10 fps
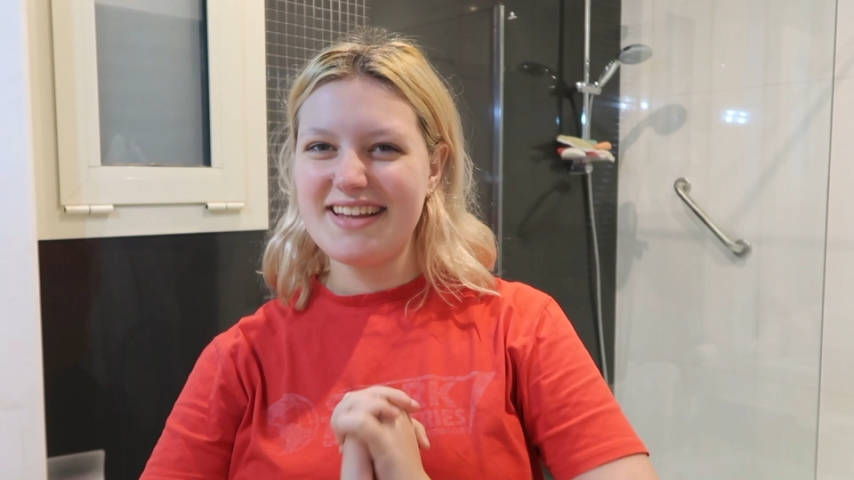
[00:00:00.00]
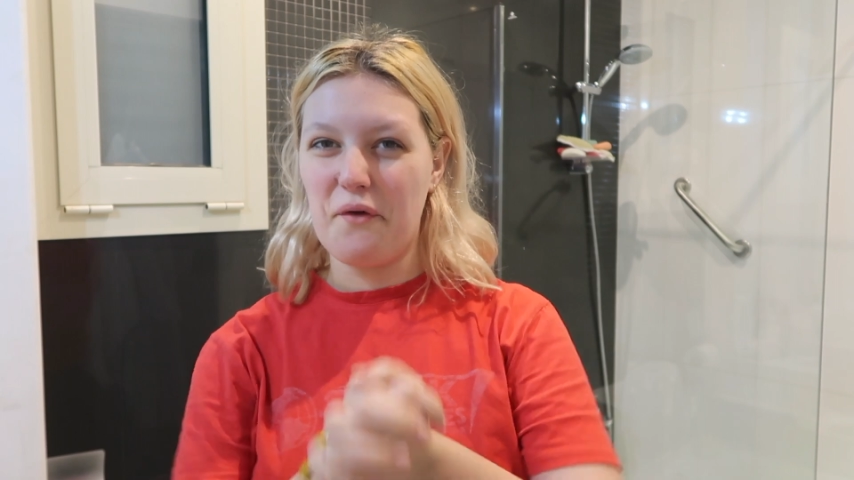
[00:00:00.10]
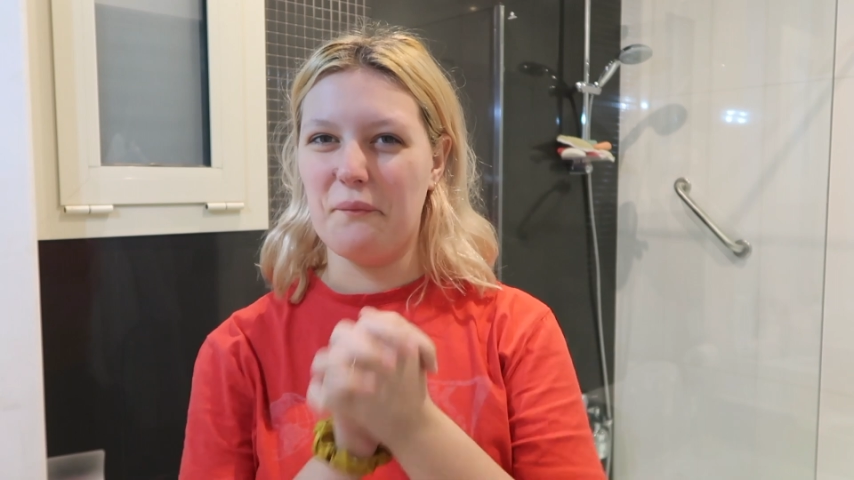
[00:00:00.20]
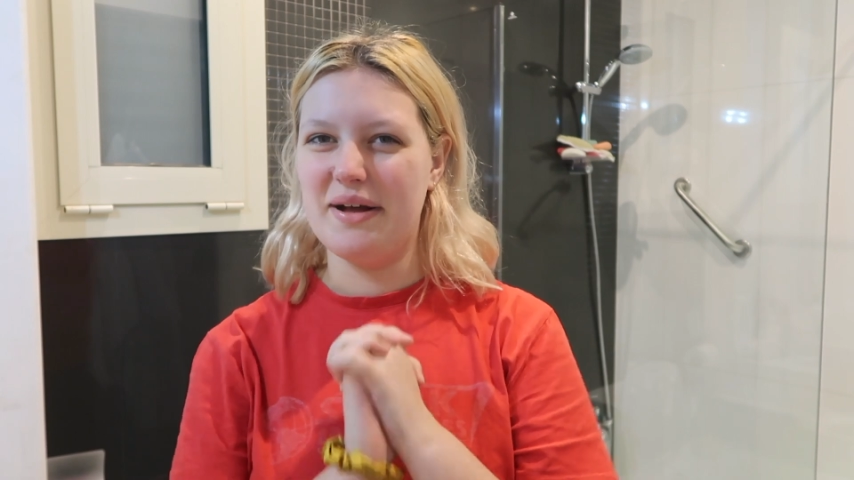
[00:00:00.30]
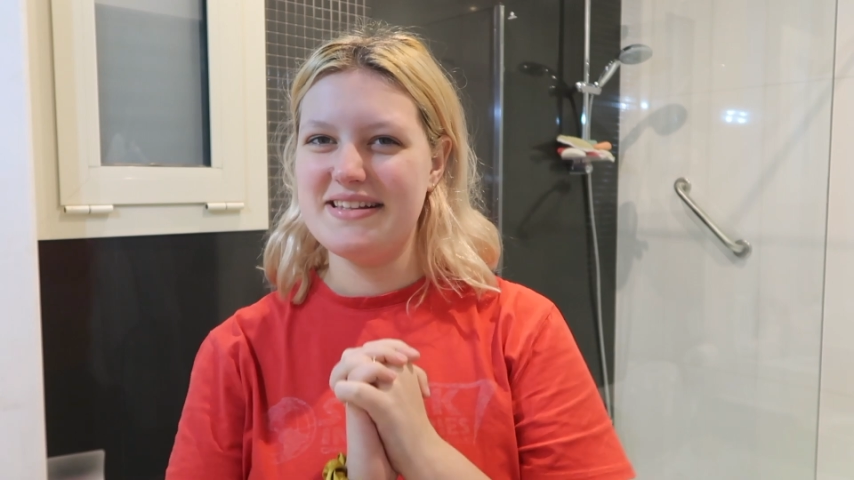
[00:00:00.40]

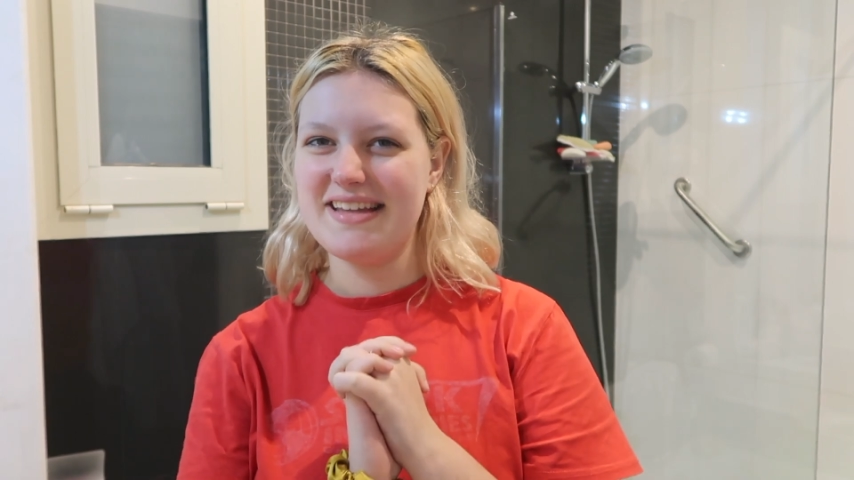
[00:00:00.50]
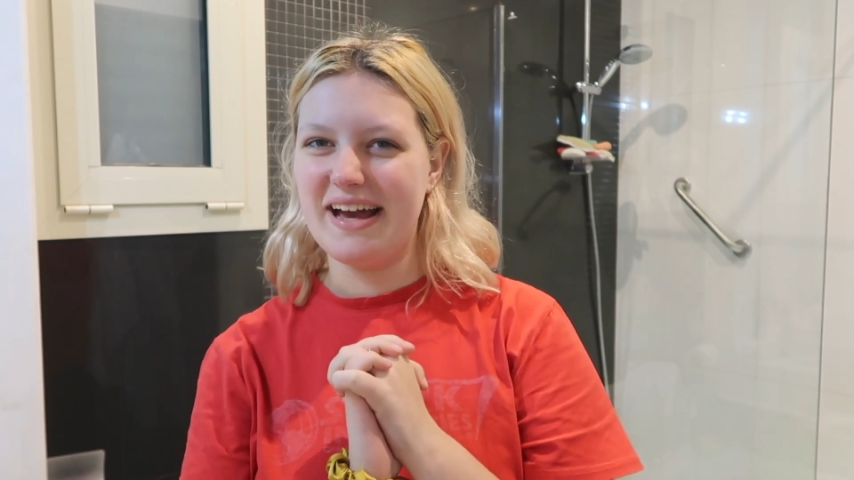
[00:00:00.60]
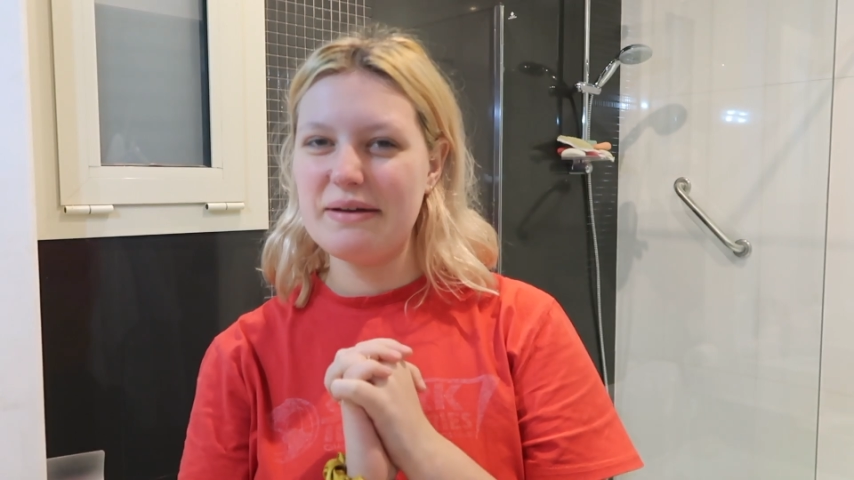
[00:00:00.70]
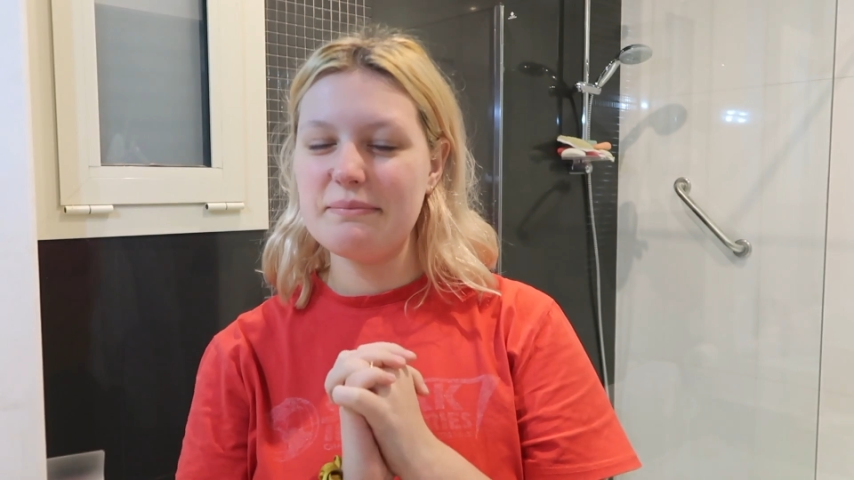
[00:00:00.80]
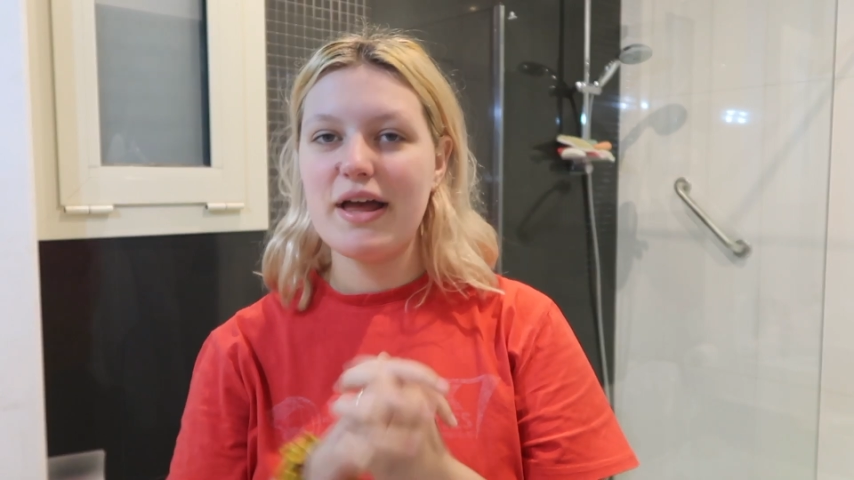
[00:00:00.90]
What's
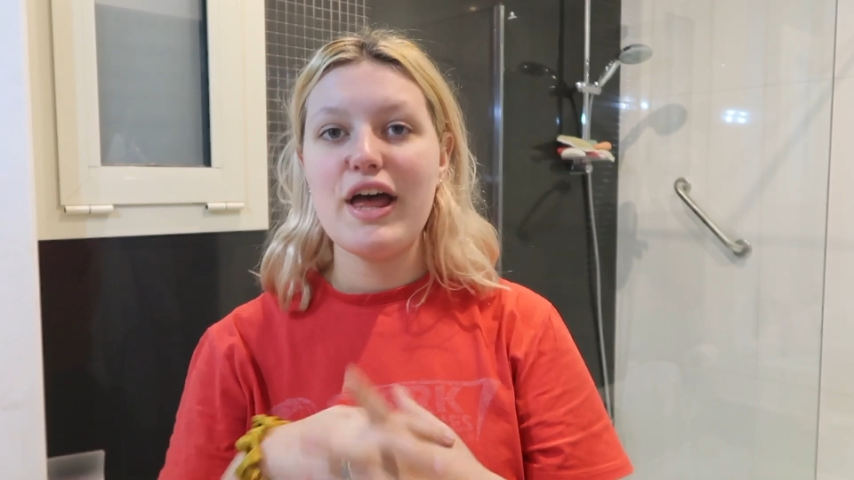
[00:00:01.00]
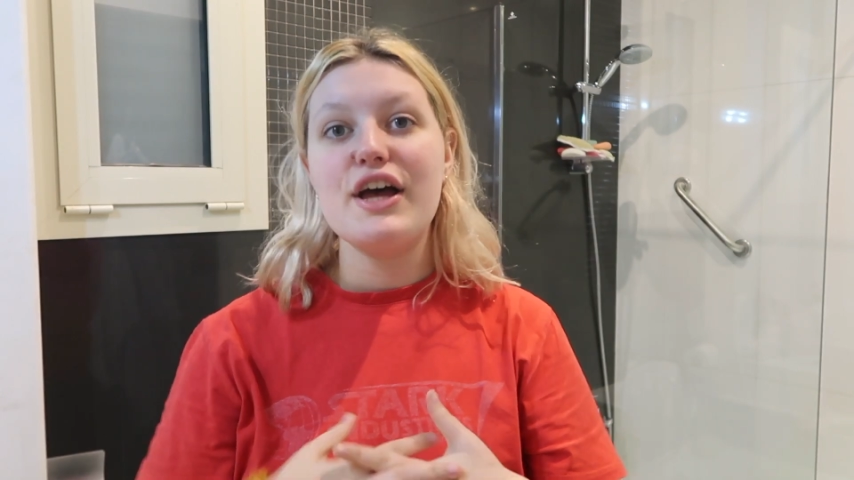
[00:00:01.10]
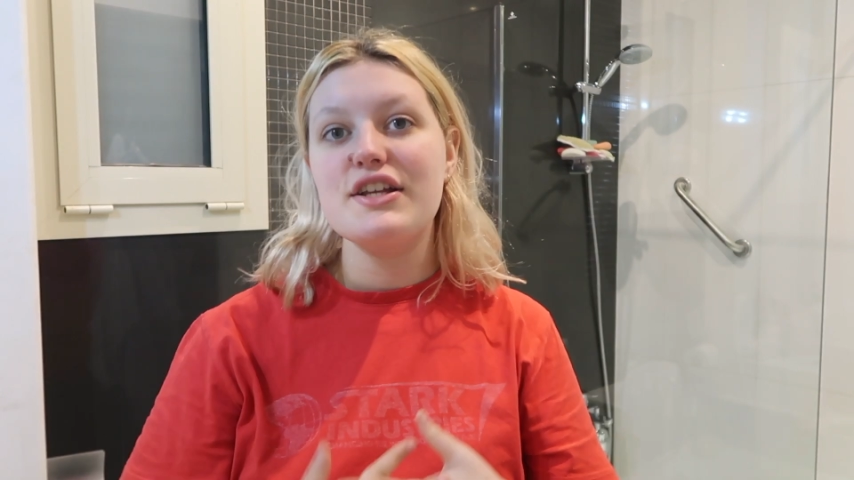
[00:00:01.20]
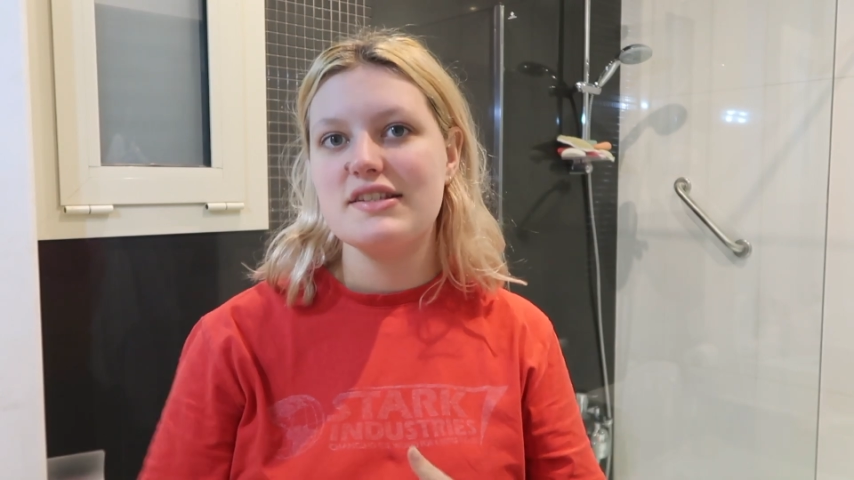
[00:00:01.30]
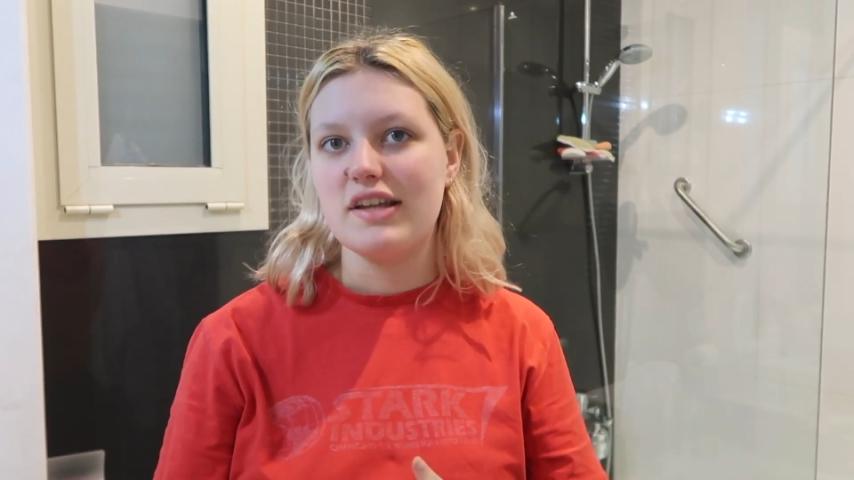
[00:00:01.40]
up?
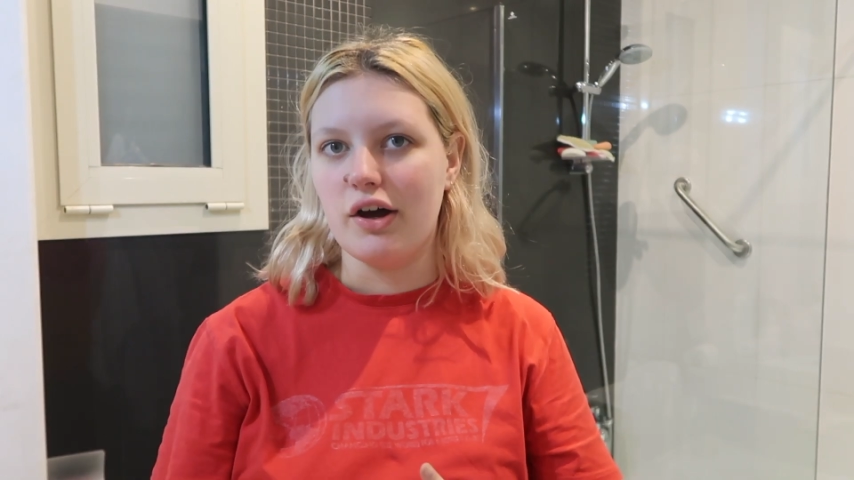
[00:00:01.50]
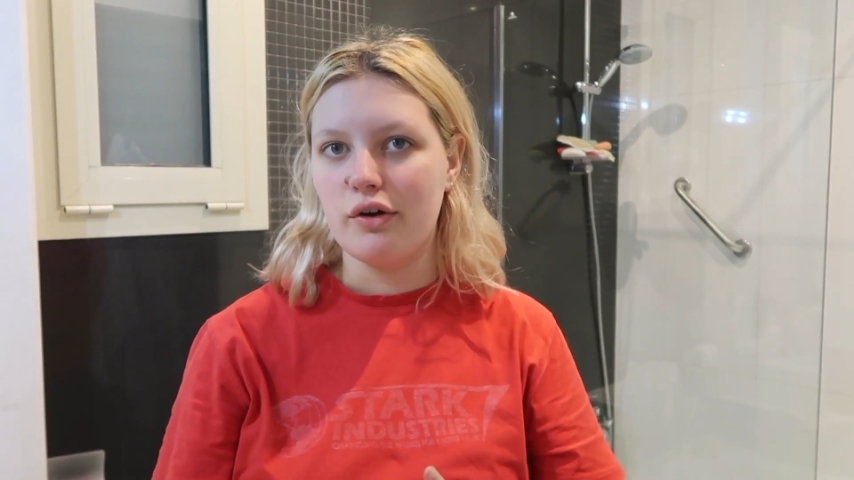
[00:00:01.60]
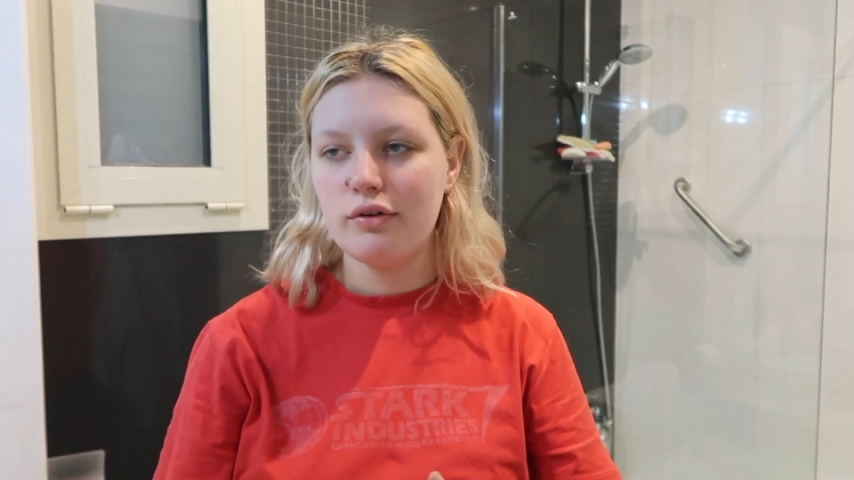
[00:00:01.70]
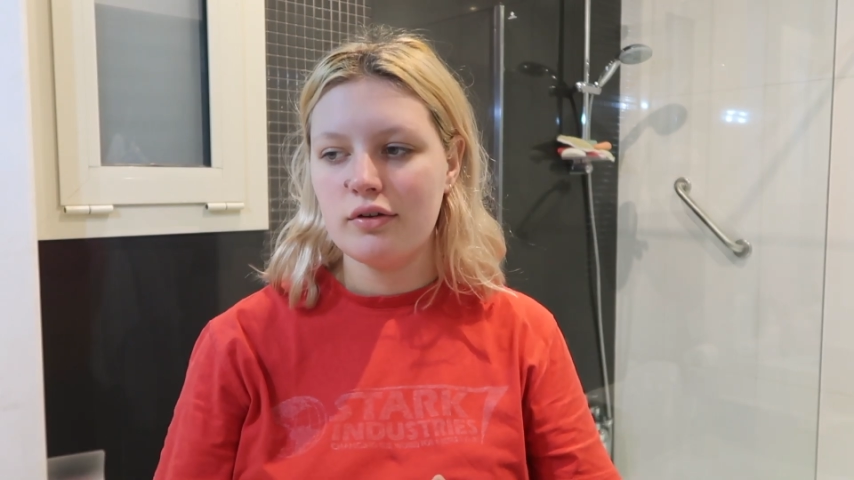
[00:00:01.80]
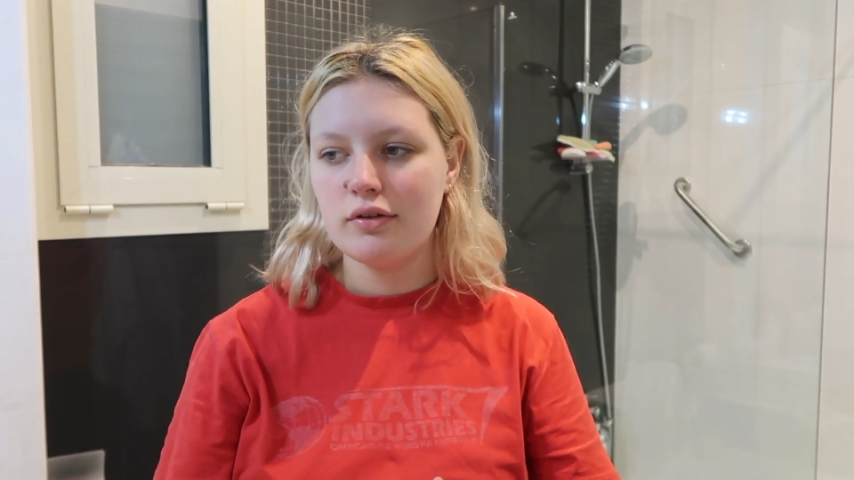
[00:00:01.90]
So,